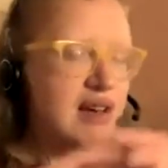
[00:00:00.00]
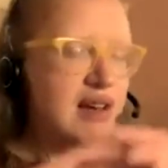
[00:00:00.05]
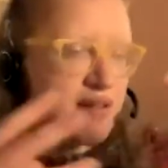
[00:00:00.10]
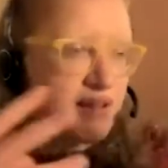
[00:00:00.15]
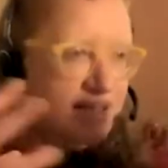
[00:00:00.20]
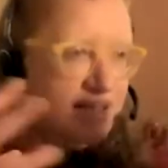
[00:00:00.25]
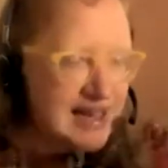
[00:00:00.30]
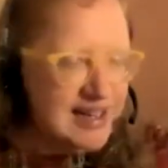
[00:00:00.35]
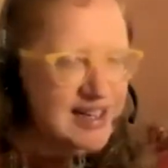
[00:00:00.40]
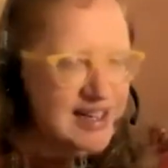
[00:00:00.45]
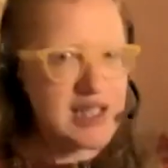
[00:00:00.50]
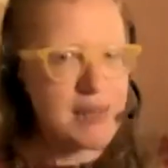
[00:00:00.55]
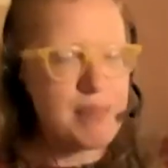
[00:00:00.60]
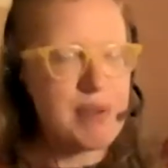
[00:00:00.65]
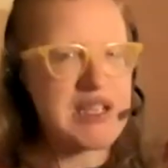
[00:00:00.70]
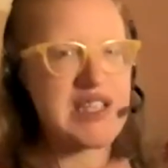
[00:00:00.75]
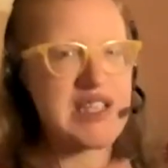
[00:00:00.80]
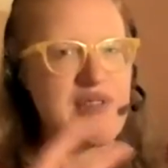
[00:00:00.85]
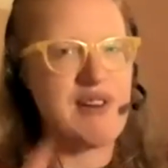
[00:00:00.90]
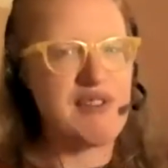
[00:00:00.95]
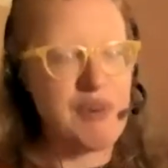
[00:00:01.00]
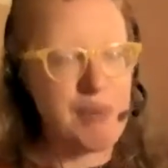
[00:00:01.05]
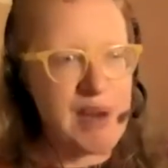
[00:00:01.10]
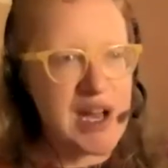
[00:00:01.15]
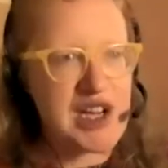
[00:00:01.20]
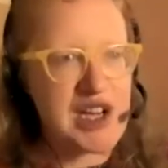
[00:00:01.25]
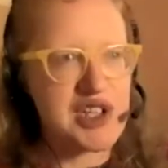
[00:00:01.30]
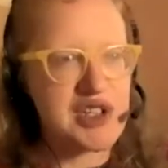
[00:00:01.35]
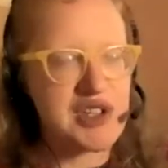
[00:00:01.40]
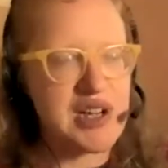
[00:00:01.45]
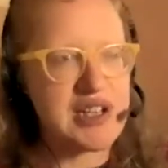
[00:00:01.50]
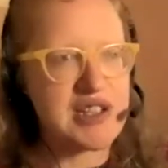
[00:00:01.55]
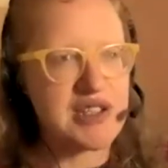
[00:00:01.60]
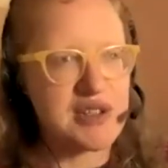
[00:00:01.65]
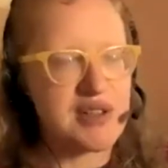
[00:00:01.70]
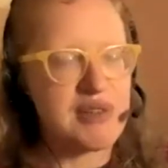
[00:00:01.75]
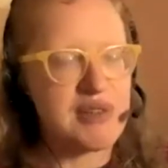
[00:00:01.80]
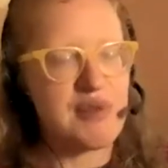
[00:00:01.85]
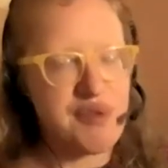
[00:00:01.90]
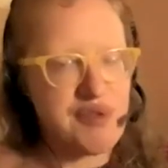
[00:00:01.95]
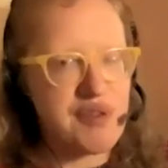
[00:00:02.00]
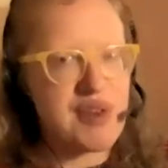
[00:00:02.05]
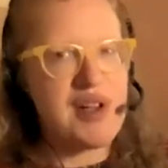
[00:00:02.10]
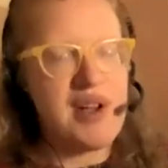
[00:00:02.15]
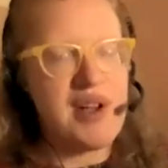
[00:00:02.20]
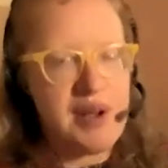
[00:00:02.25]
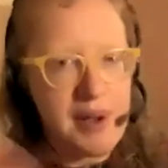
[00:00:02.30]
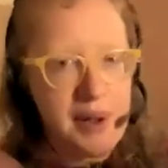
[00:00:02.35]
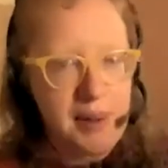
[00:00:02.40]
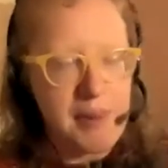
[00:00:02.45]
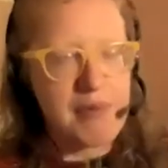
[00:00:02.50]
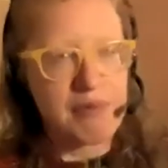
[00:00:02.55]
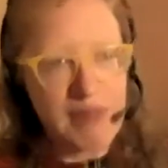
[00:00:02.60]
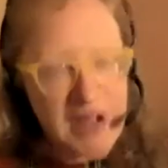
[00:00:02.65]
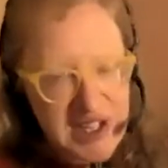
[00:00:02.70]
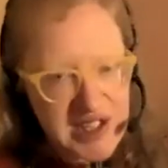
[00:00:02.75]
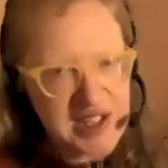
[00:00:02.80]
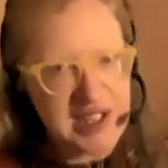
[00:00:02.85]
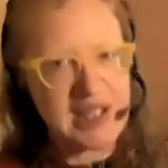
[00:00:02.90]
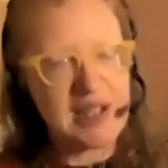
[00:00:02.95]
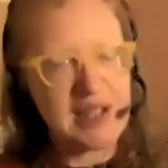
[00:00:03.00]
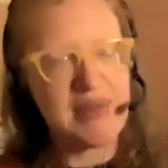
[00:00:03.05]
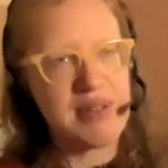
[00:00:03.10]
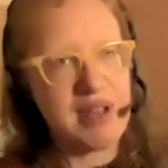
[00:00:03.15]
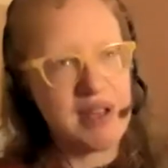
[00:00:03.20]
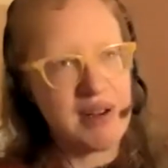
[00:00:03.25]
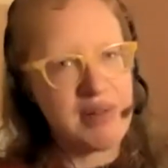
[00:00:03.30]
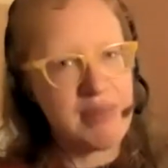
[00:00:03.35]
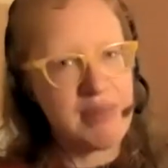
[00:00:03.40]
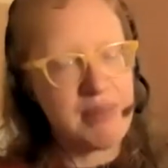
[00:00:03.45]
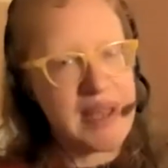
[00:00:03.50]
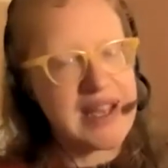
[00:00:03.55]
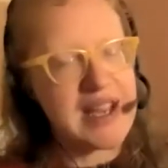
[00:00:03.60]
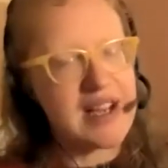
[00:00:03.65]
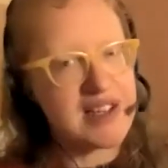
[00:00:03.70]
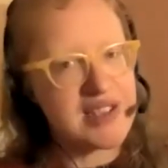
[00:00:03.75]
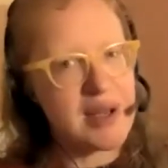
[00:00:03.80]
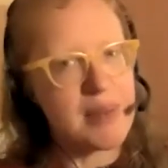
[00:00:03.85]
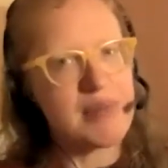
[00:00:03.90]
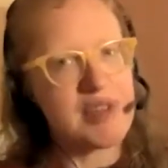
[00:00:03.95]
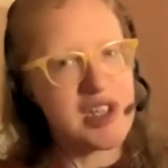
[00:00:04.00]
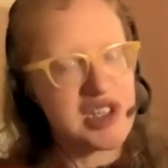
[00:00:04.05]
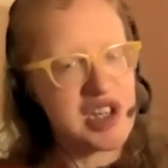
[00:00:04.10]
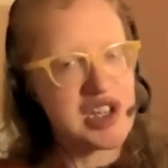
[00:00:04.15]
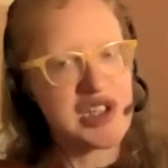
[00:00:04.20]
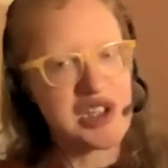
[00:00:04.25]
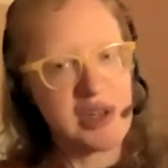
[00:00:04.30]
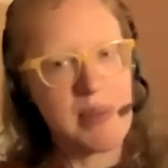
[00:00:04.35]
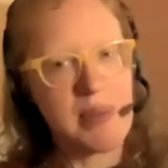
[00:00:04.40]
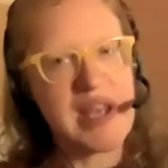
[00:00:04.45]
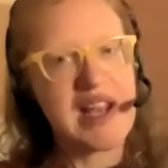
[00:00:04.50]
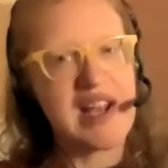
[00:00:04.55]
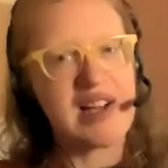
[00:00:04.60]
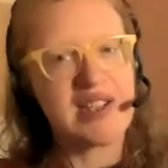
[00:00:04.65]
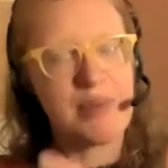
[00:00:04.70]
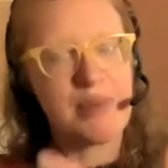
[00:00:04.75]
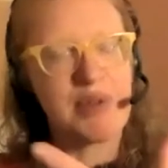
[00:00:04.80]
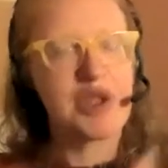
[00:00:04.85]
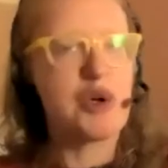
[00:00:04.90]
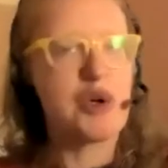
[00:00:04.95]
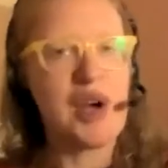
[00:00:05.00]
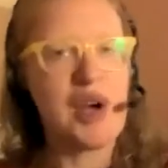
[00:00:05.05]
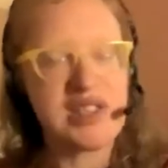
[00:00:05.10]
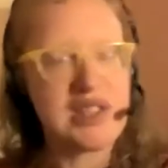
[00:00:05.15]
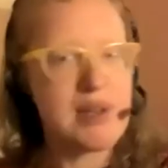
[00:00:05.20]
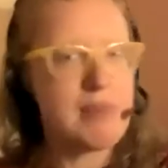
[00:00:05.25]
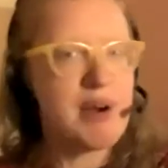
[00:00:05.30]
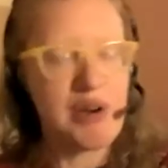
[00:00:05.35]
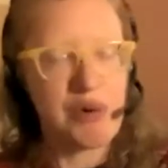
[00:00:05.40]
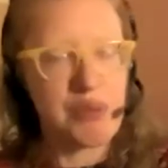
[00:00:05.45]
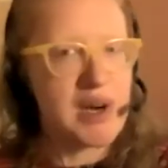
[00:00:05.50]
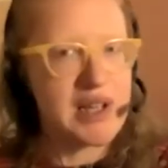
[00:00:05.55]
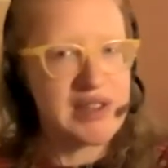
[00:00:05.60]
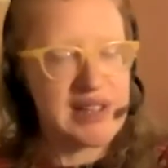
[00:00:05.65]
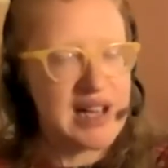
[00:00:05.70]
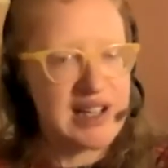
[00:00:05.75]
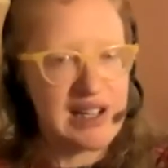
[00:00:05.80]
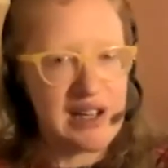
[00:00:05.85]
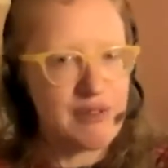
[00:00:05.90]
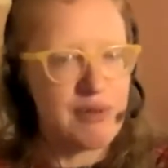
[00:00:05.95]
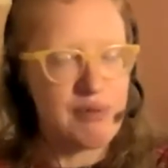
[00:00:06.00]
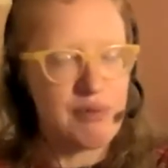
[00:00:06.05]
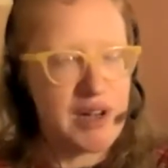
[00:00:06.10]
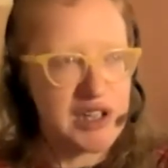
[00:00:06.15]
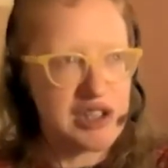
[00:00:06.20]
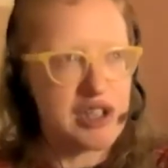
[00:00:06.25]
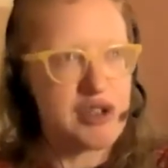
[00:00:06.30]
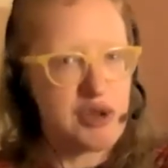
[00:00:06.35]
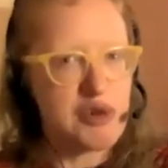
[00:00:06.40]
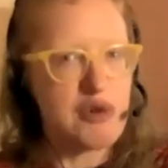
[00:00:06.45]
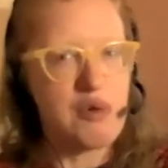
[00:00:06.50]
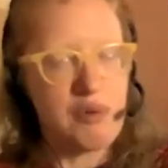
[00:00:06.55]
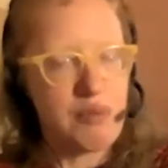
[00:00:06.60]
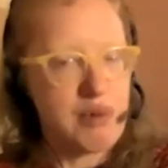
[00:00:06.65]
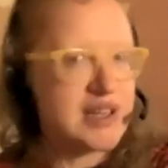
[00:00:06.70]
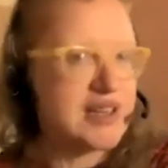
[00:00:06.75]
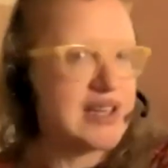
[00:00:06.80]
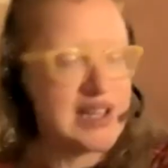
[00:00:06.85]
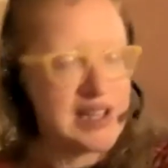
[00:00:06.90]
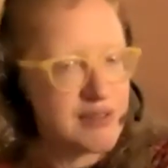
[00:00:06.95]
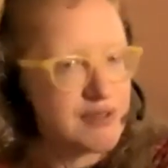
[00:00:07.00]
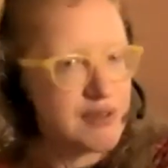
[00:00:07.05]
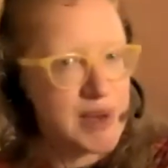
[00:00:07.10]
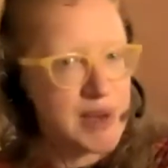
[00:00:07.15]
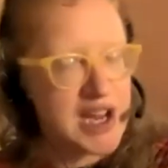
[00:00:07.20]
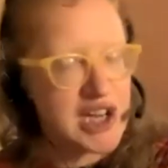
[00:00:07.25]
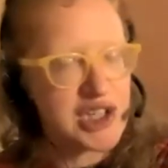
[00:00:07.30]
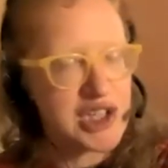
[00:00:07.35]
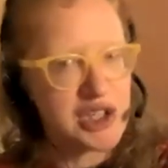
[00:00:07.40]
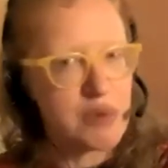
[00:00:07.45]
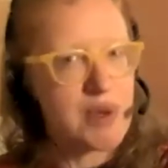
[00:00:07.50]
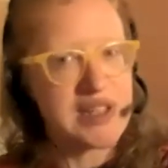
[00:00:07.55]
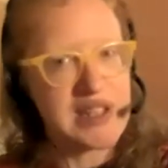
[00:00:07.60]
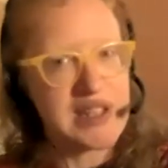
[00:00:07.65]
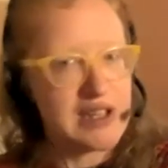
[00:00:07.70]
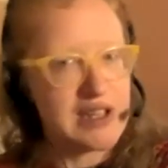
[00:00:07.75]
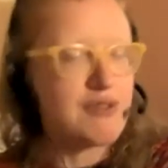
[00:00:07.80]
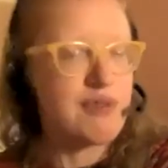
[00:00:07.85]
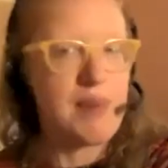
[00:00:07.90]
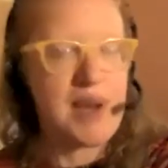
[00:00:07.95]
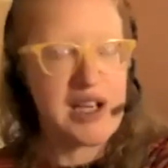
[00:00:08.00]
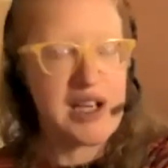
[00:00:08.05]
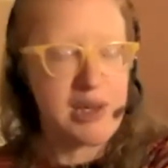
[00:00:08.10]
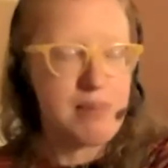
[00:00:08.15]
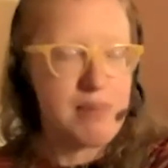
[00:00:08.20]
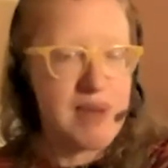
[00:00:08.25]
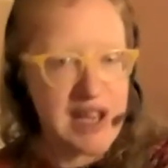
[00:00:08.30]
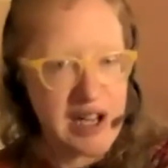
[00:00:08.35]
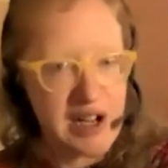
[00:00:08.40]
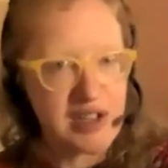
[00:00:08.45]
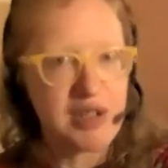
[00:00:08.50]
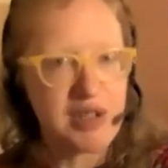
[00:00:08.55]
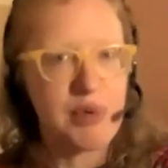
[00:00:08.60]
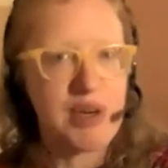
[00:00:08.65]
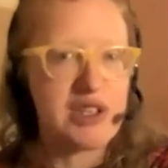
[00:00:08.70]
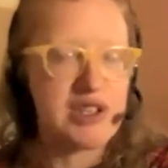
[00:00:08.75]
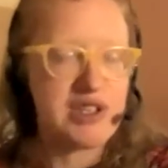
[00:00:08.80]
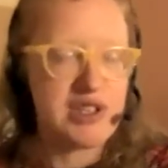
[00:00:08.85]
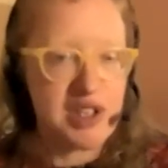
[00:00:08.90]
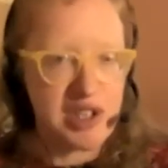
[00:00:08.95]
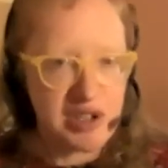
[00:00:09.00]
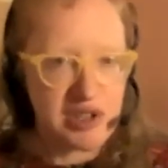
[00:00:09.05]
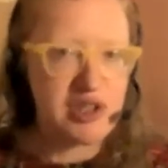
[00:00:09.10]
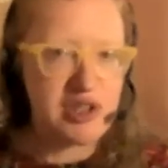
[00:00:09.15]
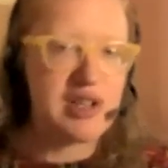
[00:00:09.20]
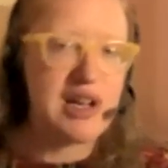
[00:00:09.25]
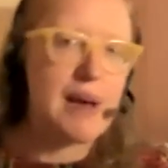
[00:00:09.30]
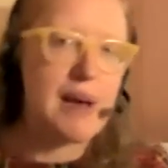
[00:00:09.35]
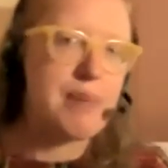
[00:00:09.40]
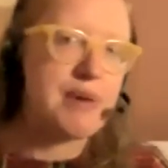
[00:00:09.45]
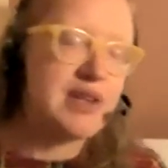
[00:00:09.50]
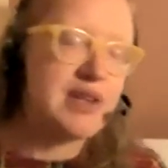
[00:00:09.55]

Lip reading: getting some pieces of information and sort of reasoning of making some decision or making some choice about what to do with that information, or what that information means, or what decision should happen